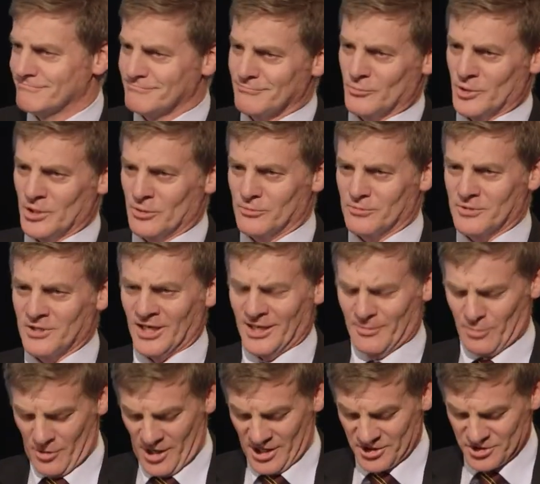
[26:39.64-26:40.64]
Well,
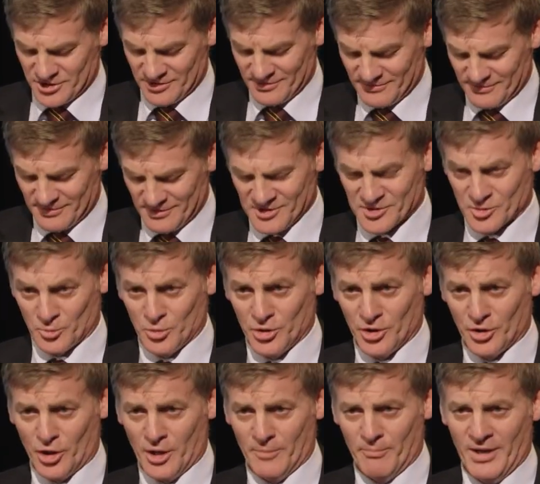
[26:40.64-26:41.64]
collaboration is a
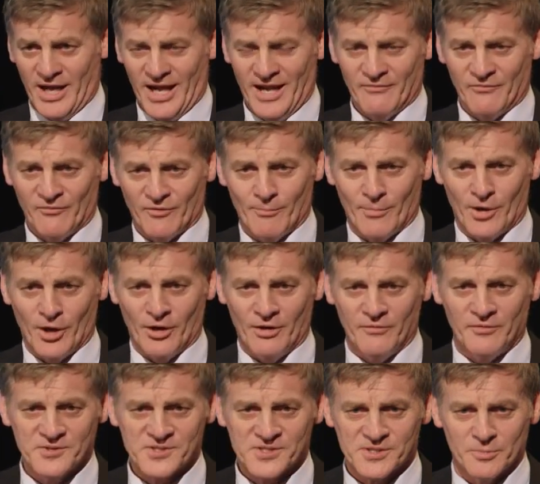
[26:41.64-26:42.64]
word I banned from my
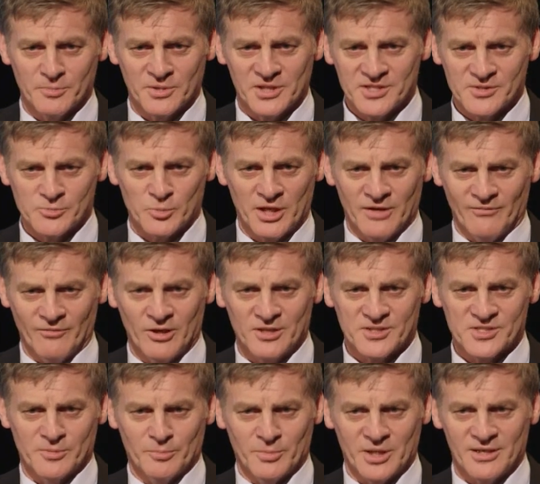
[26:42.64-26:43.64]
office. It means we have
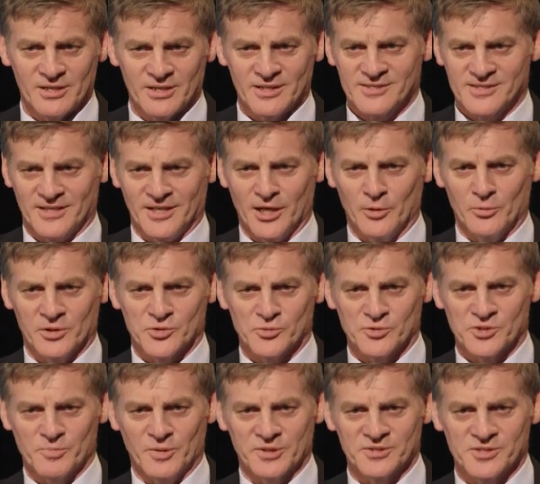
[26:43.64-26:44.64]
lots of meetings and no one's
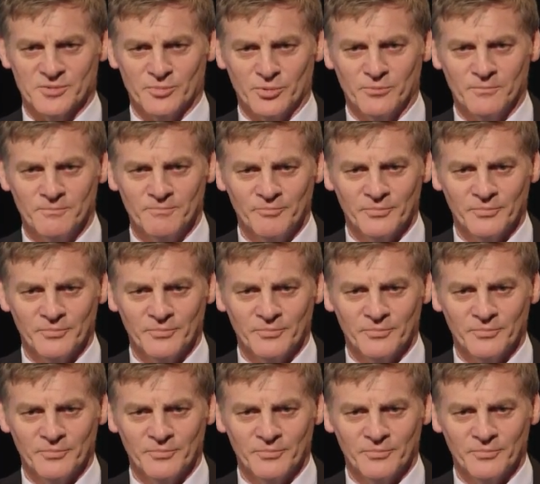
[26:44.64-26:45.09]
responsible.